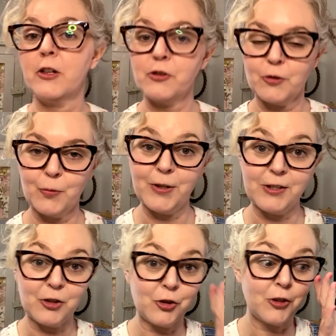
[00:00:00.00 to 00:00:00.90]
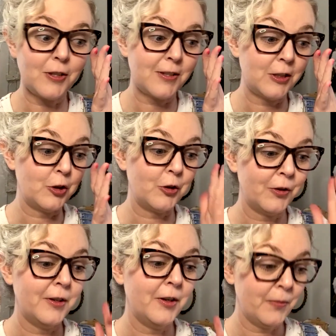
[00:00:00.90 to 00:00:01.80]
those are the ones that should
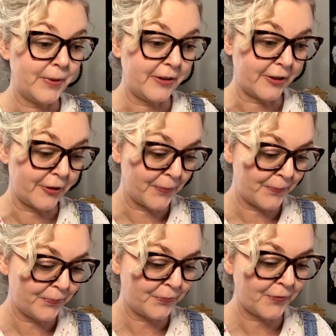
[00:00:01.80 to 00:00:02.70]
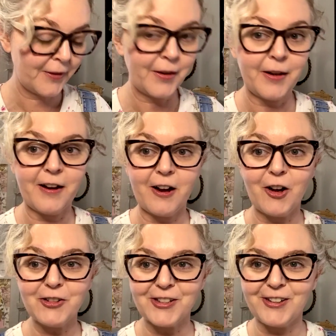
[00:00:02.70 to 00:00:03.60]
still be there.
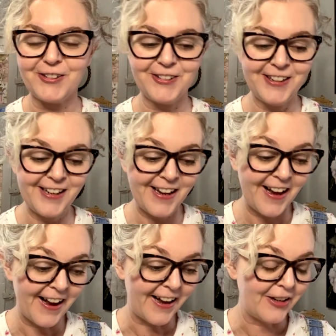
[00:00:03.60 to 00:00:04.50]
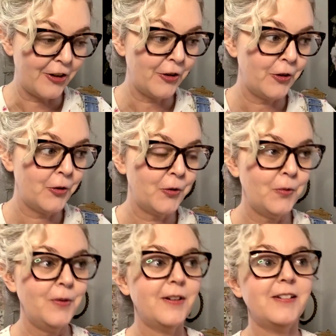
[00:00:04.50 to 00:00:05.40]
Also, I
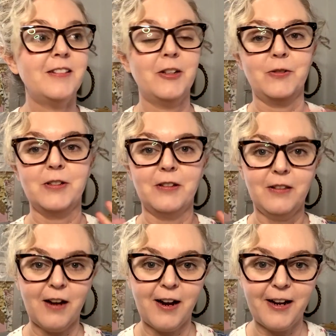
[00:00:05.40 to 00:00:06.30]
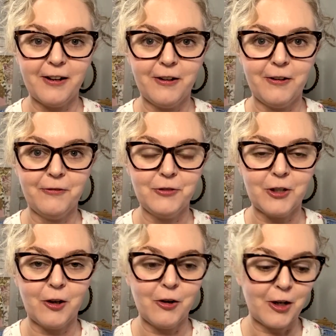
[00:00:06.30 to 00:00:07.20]
know there was a lot of
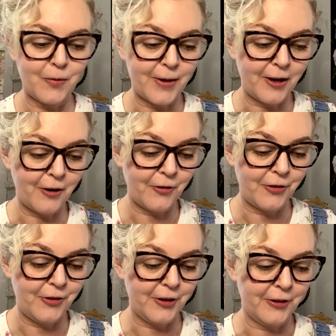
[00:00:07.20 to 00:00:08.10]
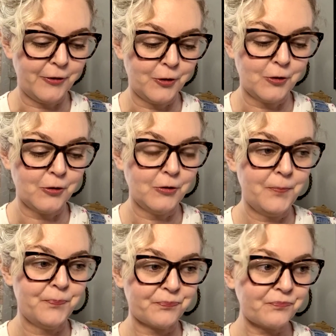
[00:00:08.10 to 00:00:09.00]
talk about the
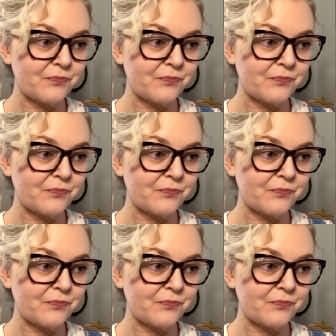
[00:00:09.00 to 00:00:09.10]
little